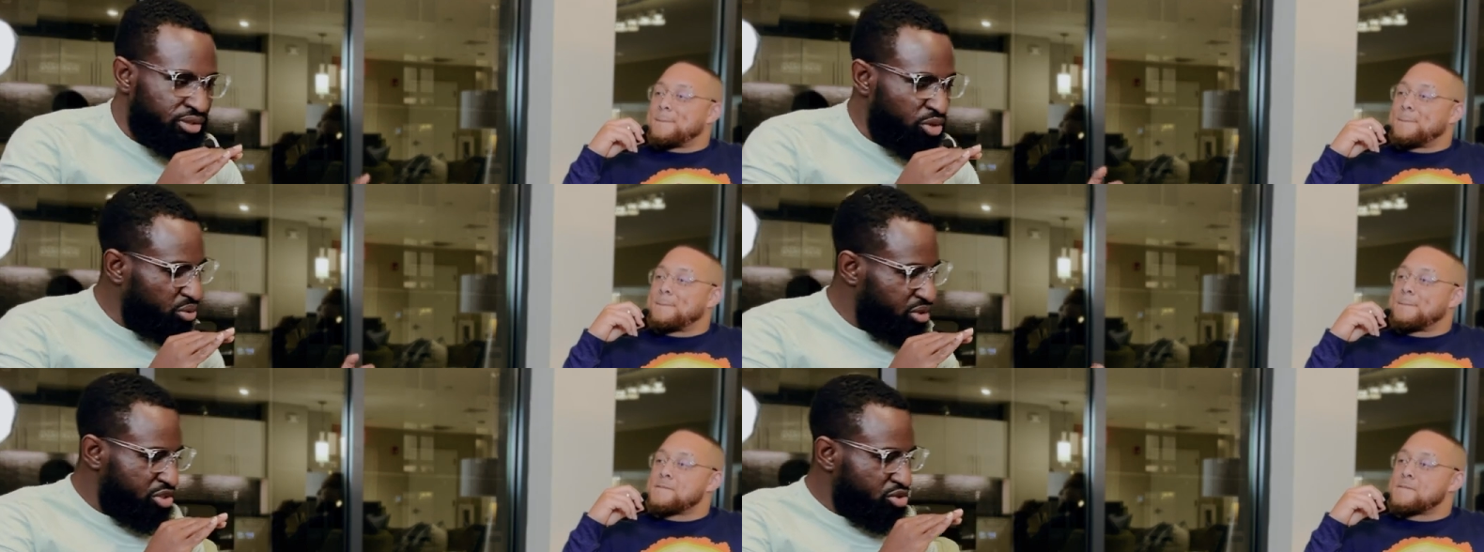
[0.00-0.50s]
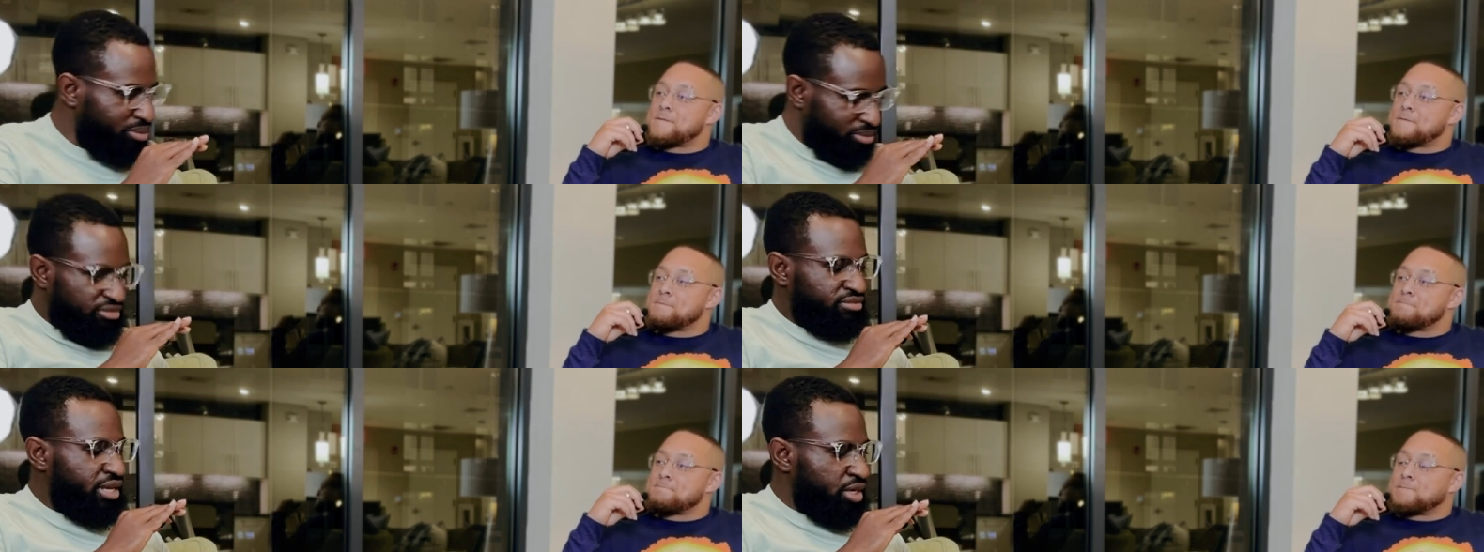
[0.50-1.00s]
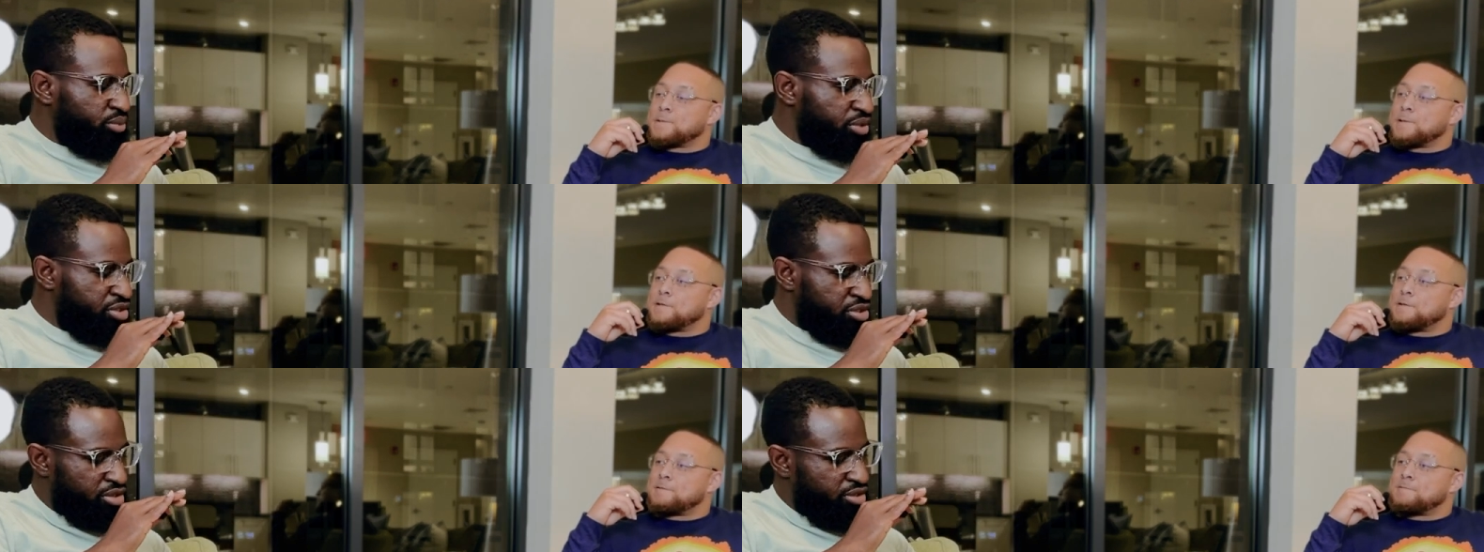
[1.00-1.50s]
Speaker 1: No descriptive
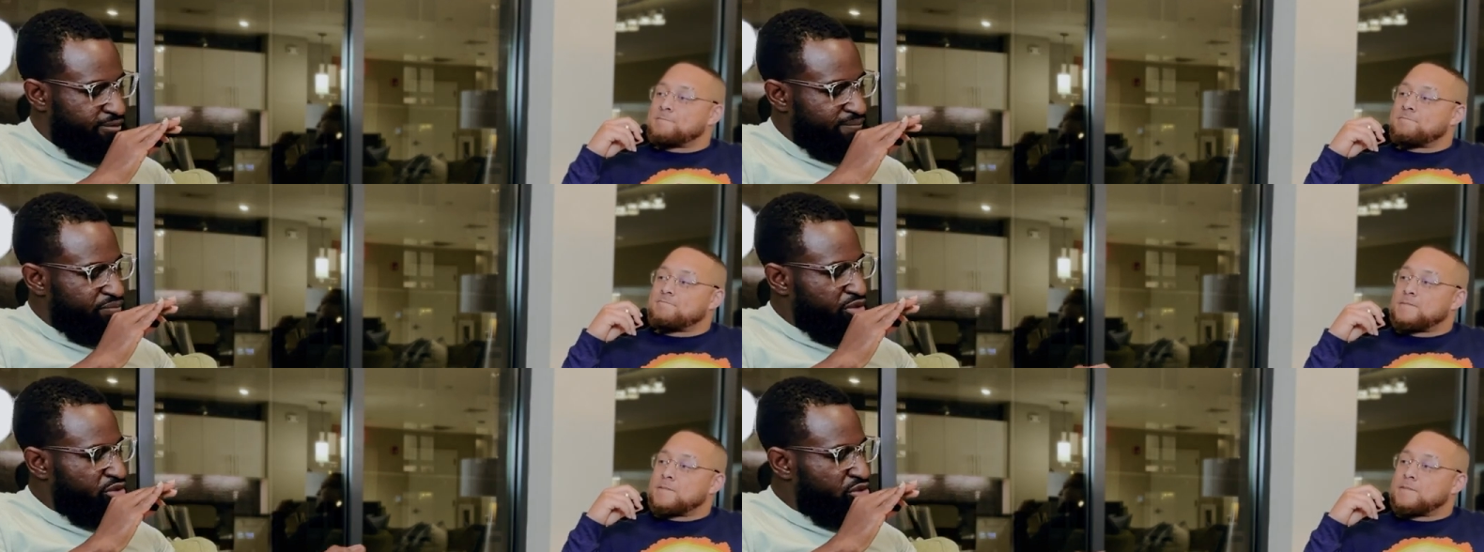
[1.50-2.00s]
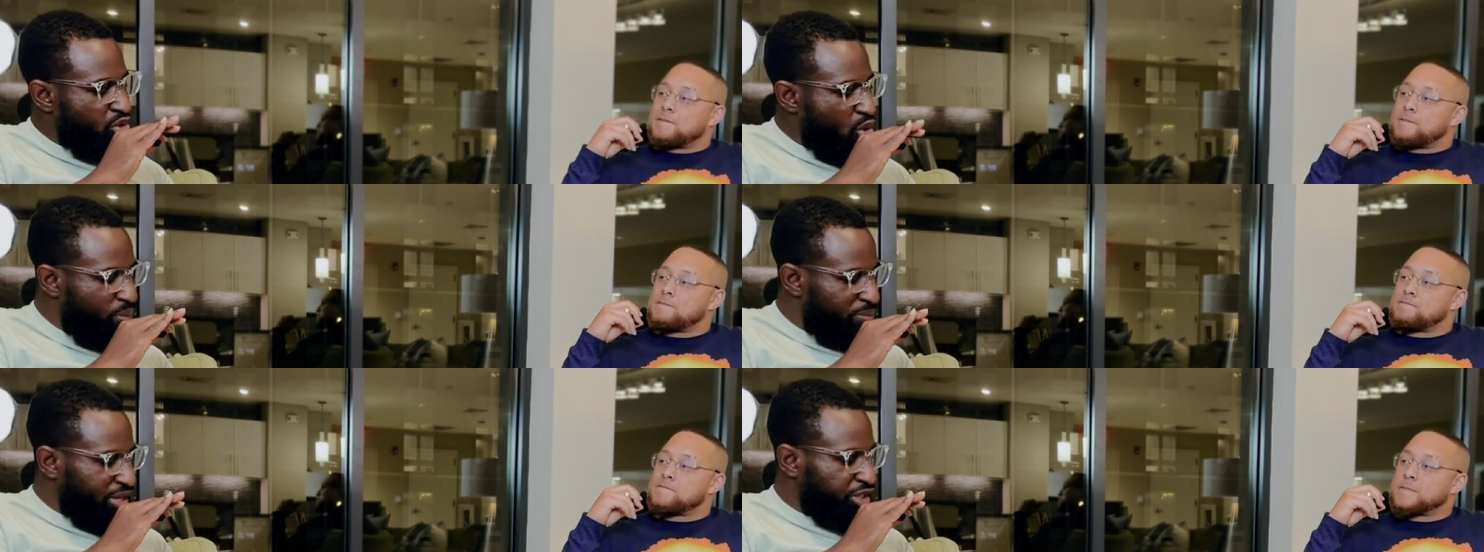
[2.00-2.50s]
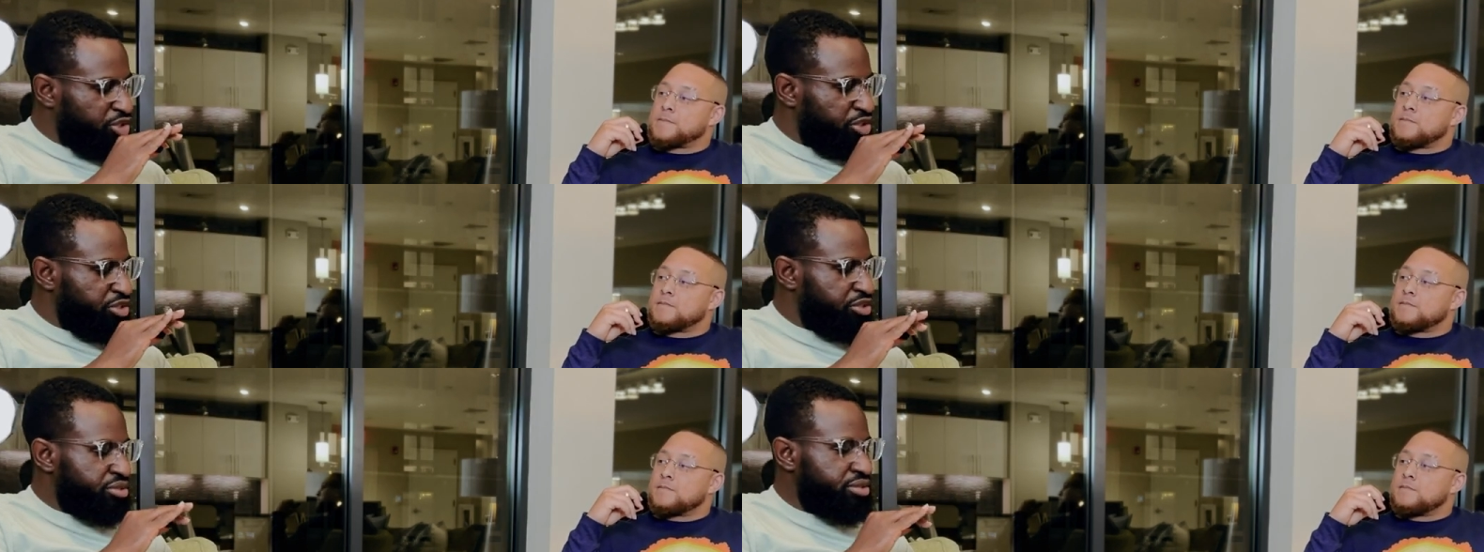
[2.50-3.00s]
language, no
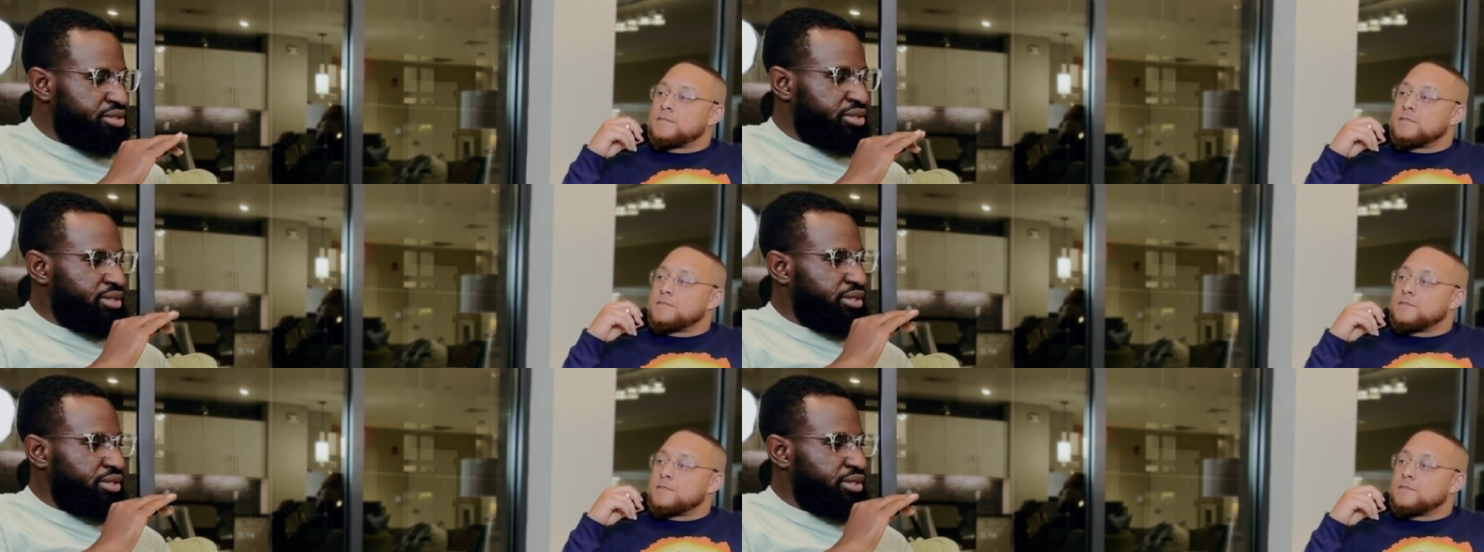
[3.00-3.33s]
pictures,